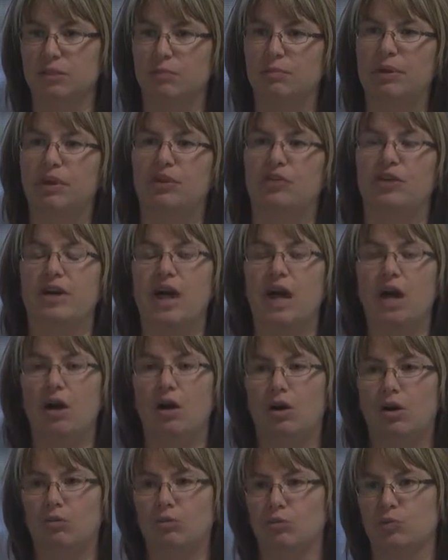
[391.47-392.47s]
but they're not
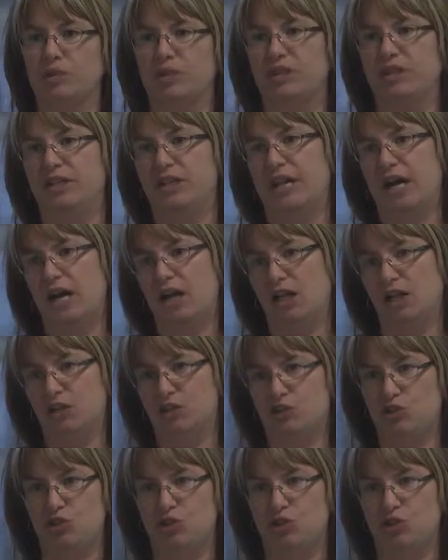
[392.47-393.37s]
armed with the knowledge